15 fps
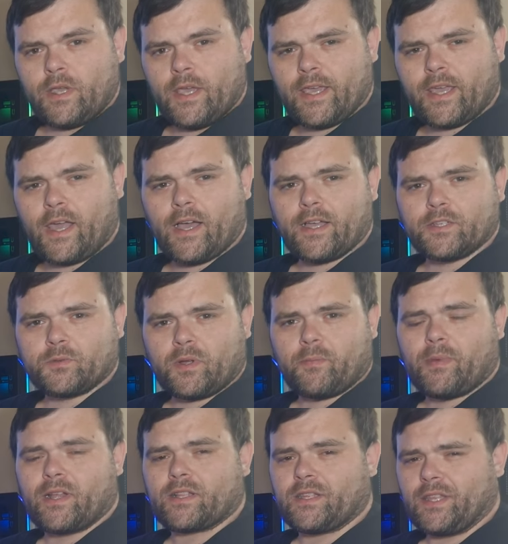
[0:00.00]
Hey guys,
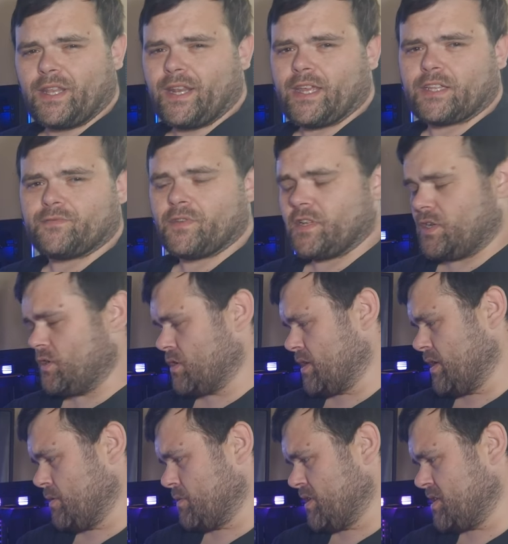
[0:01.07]
welcome back to the next video.
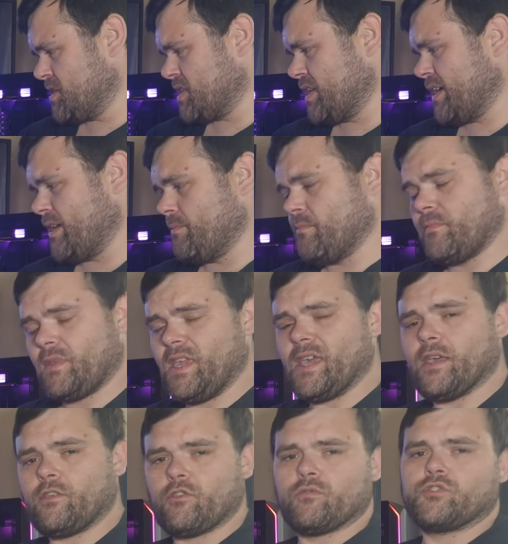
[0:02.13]
Now this time,
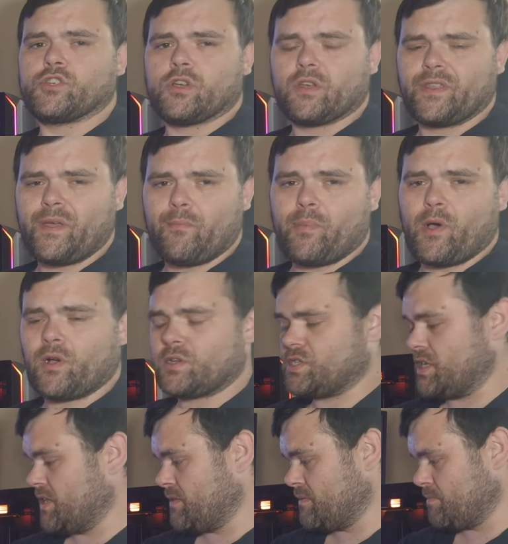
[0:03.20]
yeah, you saw the
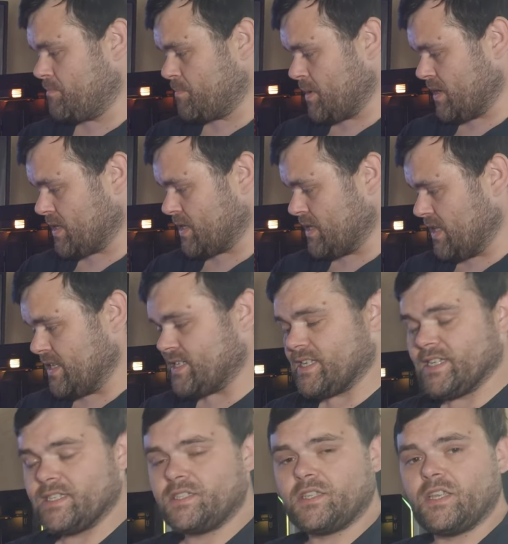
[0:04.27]
unboxing, but this
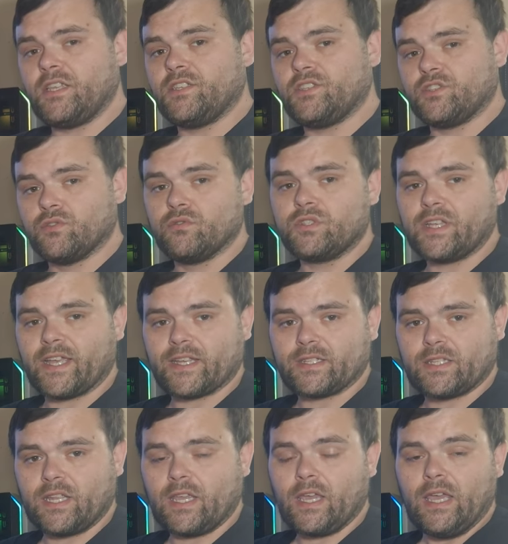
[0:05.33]
is the ZEUS
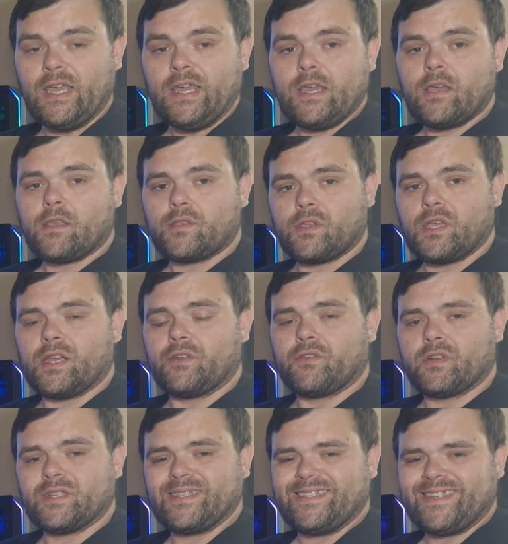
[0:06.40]
XT
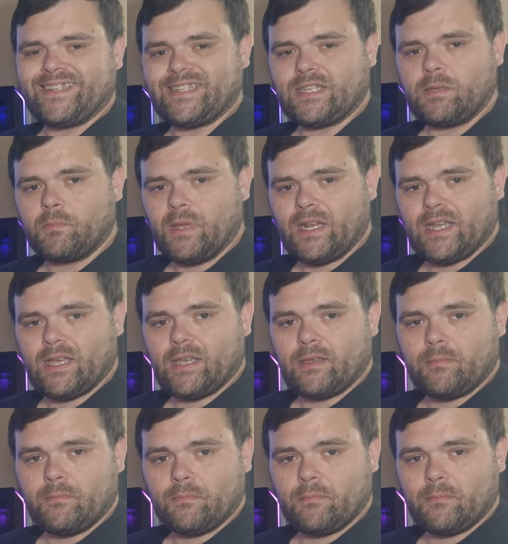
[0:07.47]
360mm